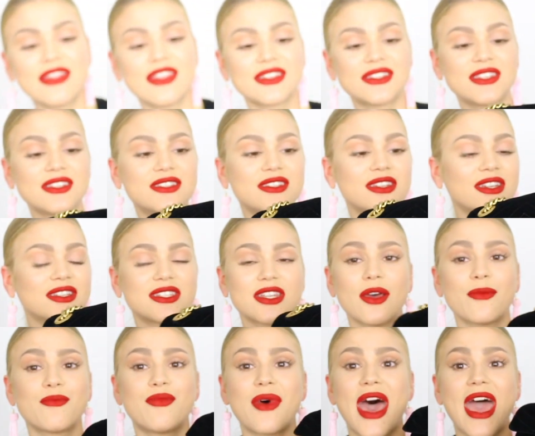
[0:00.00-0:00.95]
this is
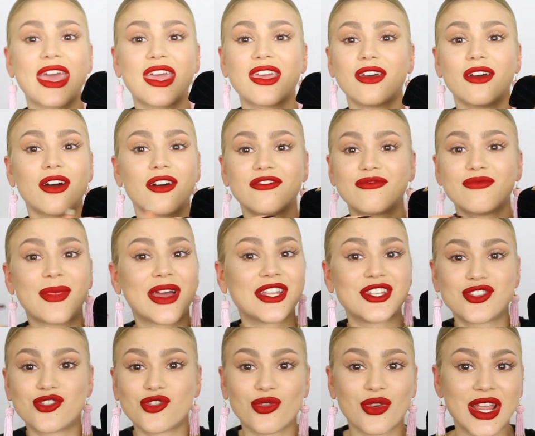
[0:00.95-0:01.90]
just a bag of my
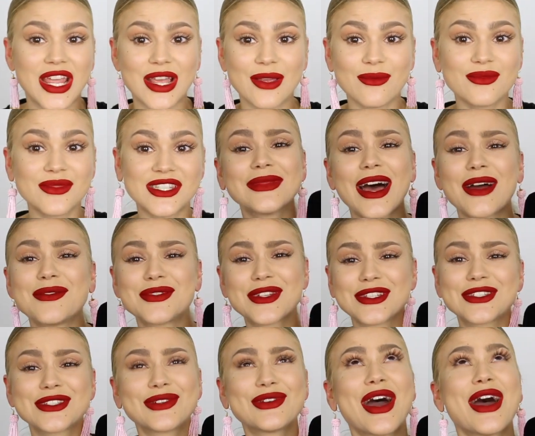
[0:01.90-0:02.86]
dreams. I'm
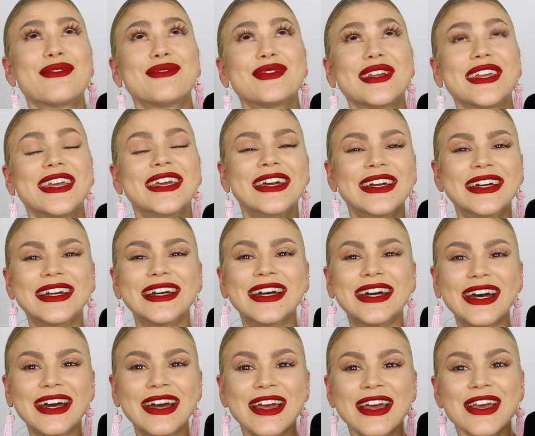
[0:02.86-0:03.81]
just so happy.
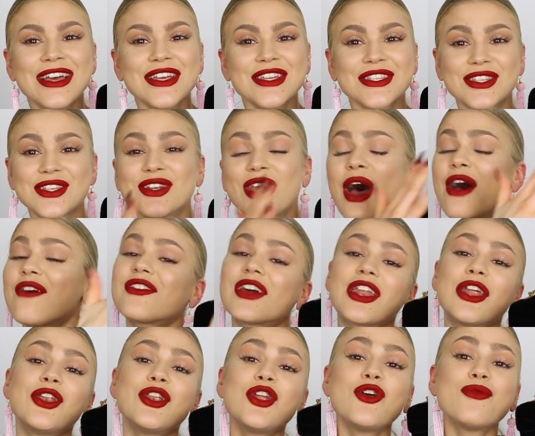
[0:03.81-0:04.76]
So now I've
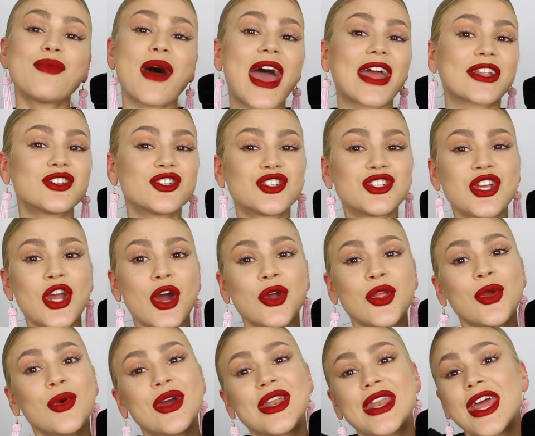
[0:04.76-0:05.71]
got a new bag to show
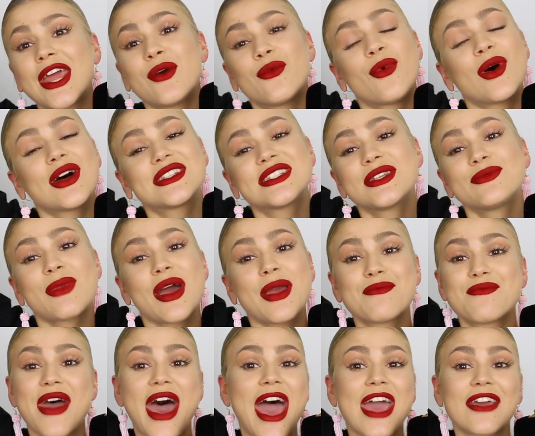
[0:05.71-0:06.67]
you in a what's in
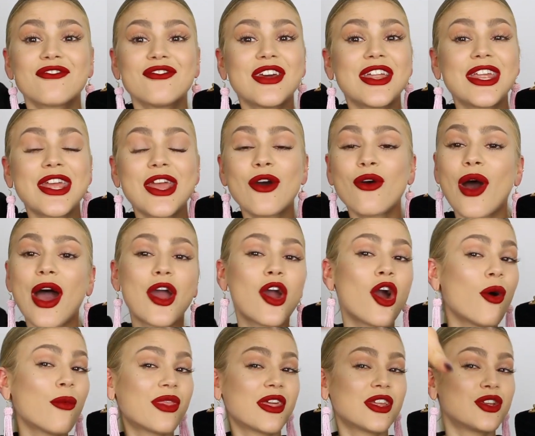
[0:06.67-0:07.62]
my bag video. I
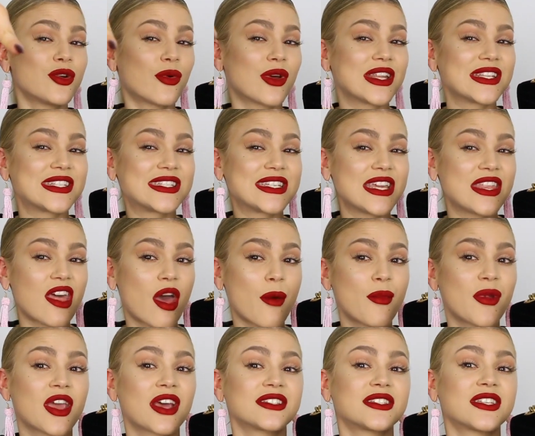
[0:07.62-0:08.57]
hope that you want to see
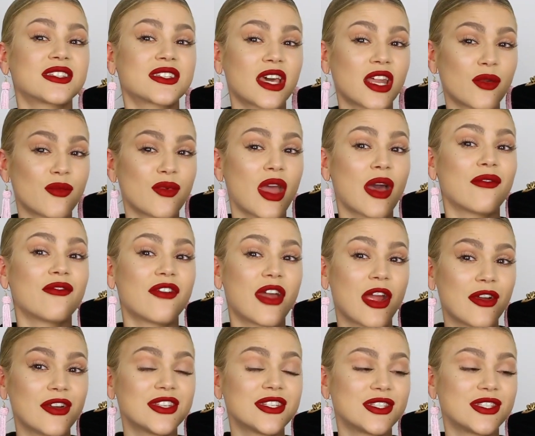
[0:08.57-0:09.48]
that because it's gonna be out very